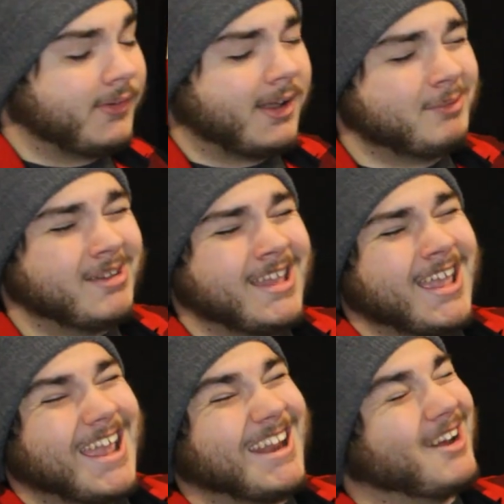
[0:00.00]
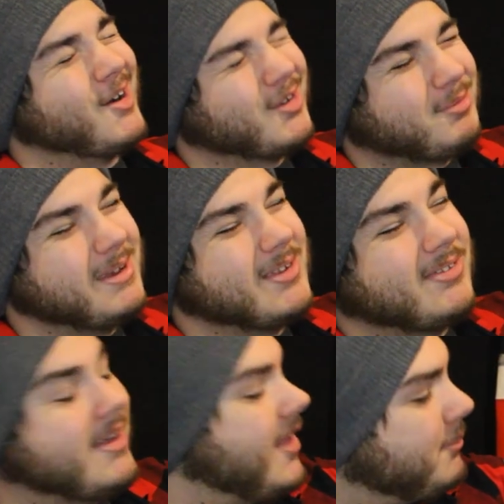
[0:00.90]
time. And it hurts me to
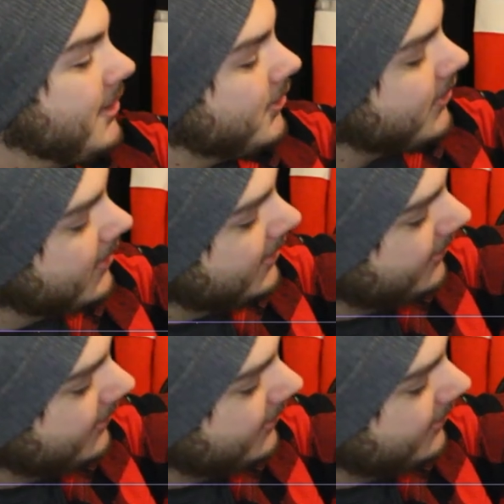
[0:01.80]
say that because of the